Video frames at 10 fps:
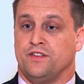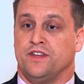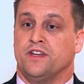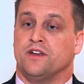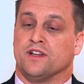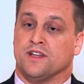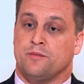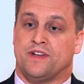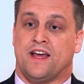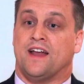the
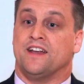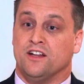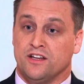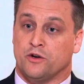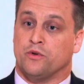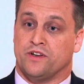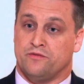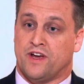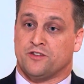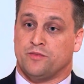limit on illiquid
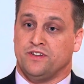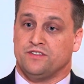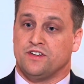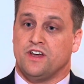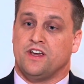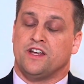investments,